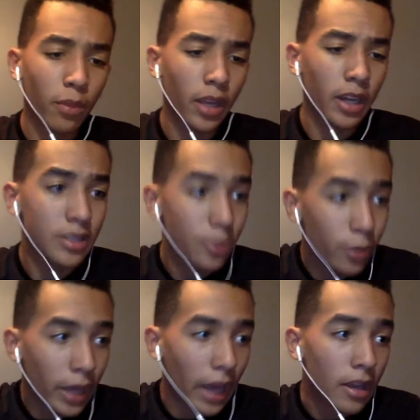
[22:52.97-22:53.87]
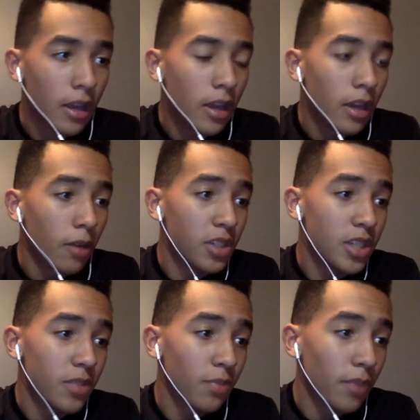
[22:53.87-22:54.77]
playing 2K, which
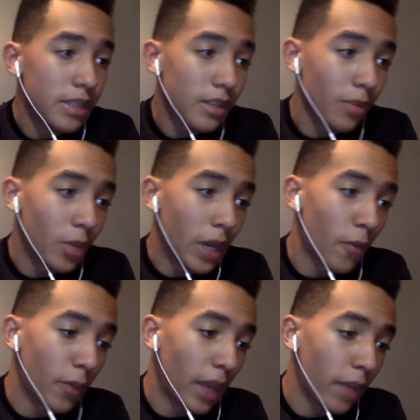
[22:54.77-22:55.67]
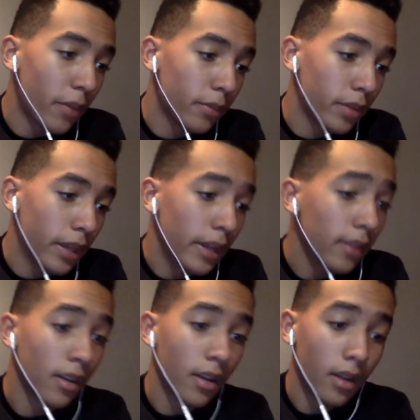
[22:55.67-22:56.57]
is basically what every black man
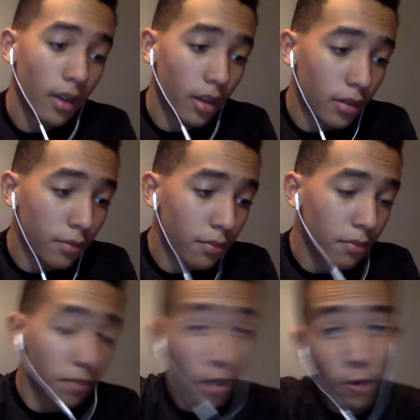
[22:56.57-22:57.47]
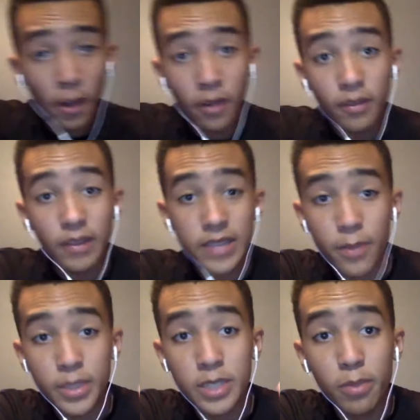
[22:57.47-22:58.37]
plays. But overall, this
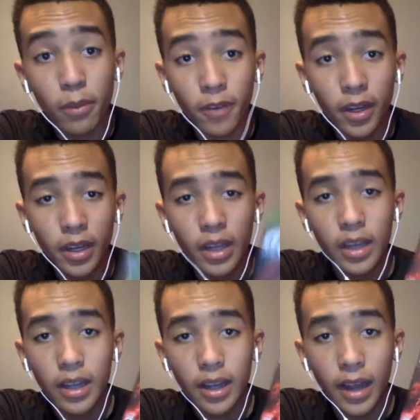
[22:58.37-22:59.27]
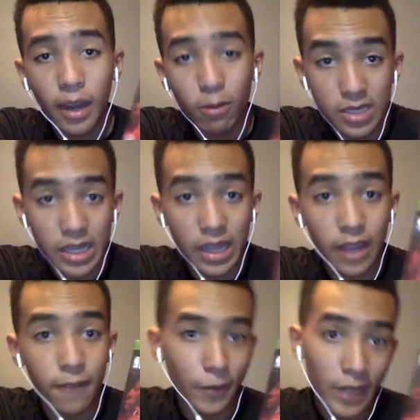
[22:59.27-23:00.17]
game is super fun. I will say,
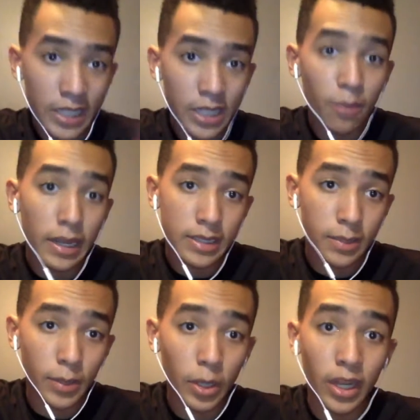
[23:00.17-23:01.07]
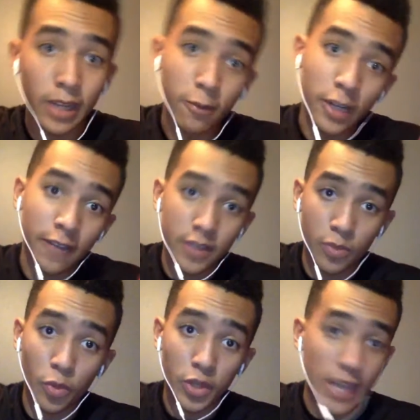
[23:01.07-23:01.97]
if you're into basketball and you want to have a
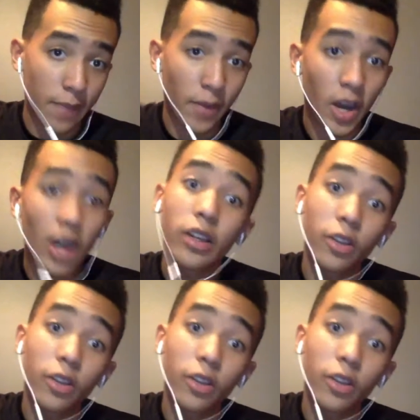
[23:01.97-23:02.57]
sports game on